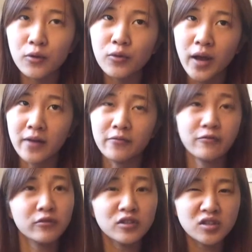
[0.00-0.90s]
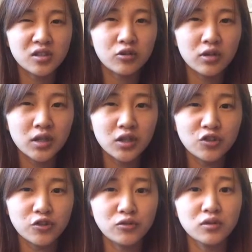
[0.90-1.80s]
have food security
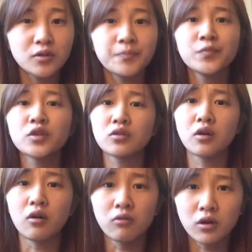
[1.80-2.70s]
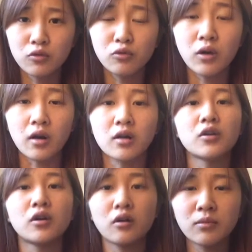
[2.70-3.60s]
issues or who are
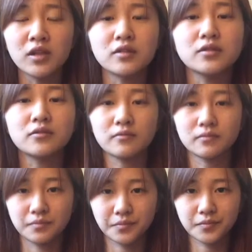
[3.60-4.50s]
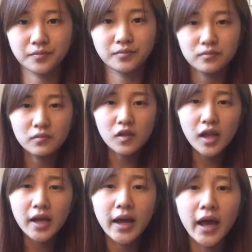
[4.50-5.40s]
homeless.
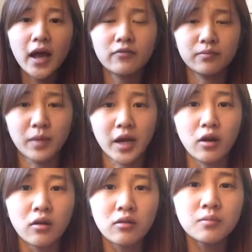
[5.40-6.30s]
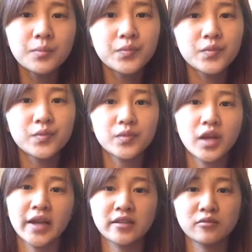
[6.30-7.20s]
And I have my own
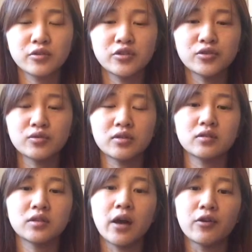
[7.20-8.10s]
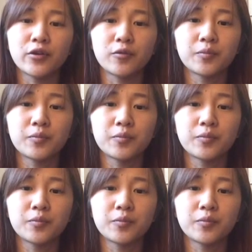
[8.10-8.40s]
experience to tell you.